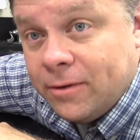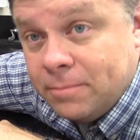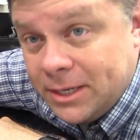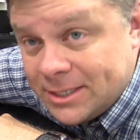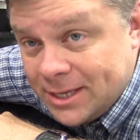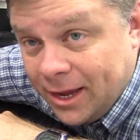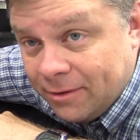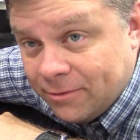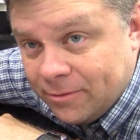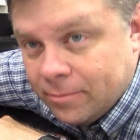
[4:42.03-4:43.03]
be
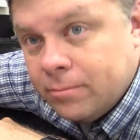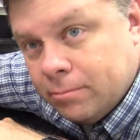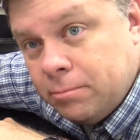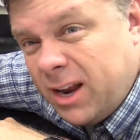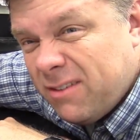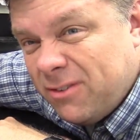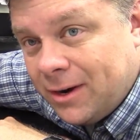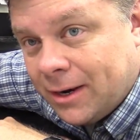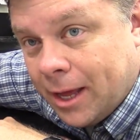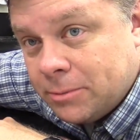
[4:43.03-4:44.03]
safe, but have
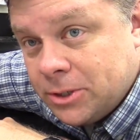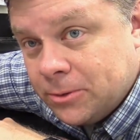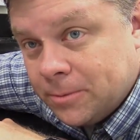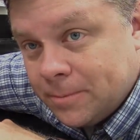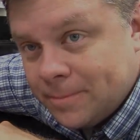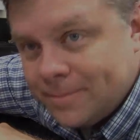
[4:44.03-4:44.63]
fun in lab too.